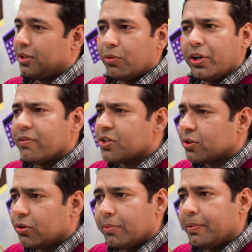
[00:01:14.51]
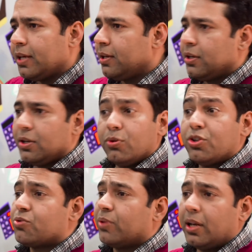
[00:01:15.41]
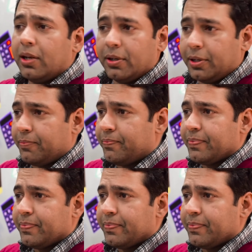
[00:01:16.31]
The motivation could be you just want to learn.